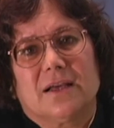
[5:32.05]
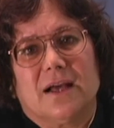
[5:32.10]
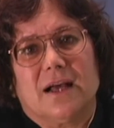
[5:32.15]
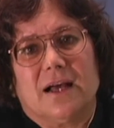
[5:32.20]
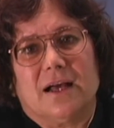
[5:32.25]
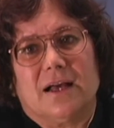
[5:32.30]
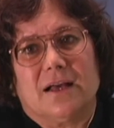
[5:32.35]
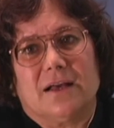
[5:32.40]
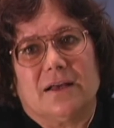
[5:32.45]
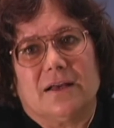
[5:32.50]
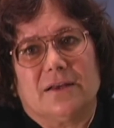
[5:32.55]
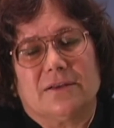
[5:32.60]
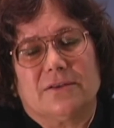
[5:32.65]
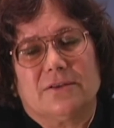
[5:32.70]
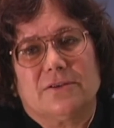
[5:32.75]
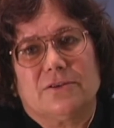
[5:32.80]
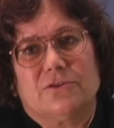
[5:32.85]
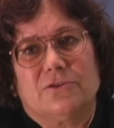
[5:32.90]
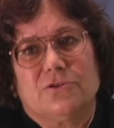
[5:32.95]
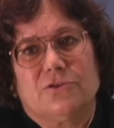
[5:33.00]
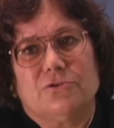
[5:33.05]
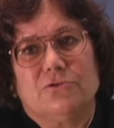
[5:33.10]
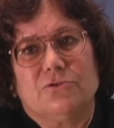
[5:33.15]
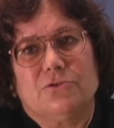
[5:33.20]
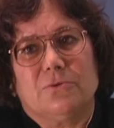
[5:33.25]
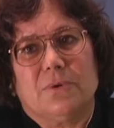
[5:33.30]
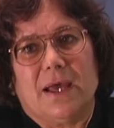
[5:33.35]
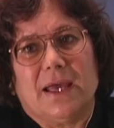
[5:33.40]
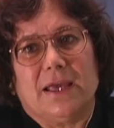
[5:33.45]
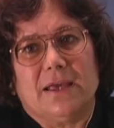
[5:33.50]

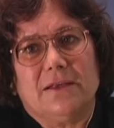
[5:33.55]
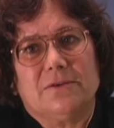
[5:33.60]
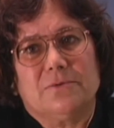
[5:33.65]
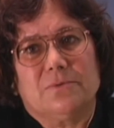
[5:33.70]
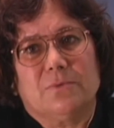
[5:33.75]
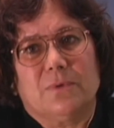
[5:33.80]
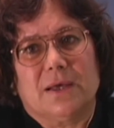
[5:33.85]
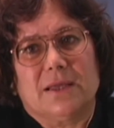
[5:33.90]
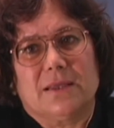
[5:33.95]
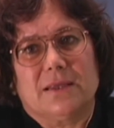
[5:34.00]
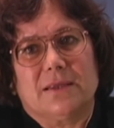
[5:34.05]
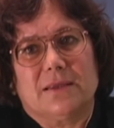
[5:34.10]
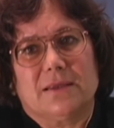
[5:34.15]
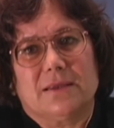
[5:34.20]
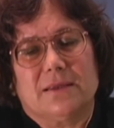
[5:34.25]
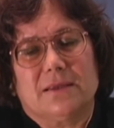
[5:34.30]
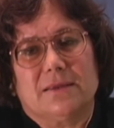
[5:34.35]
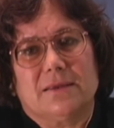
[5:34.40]
228 when